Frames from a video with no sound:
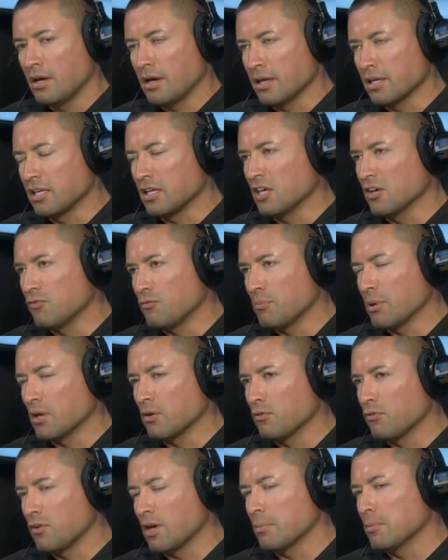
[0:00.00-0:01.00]
I give
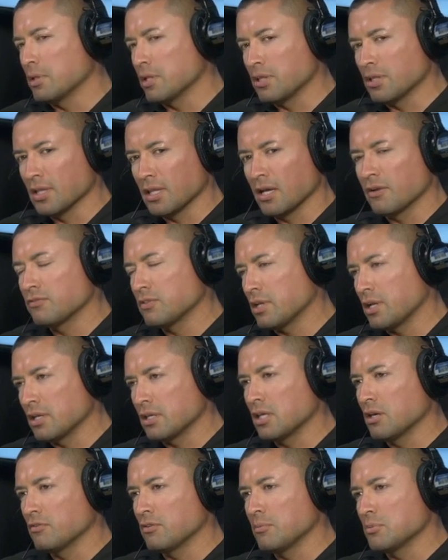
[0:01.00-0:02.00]
my family the life that I
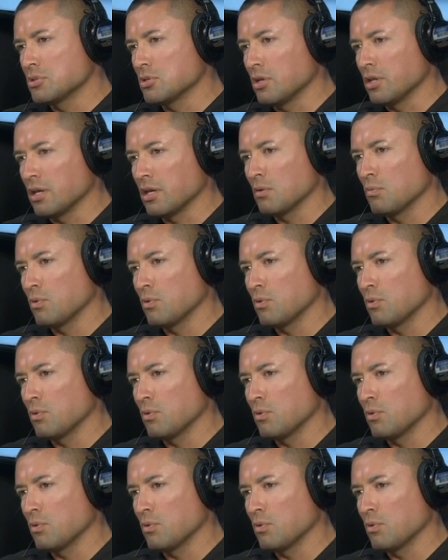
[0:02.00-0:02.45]
give them today,